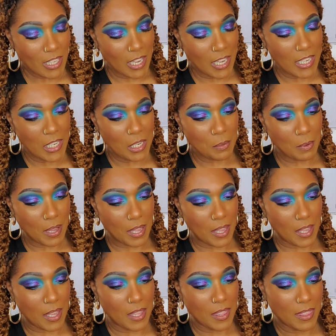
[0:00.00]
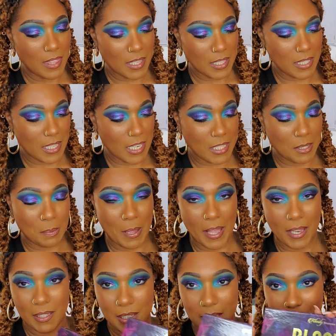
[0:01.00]
anyway, this next
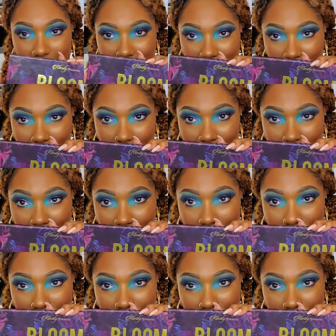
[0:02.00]
palette here,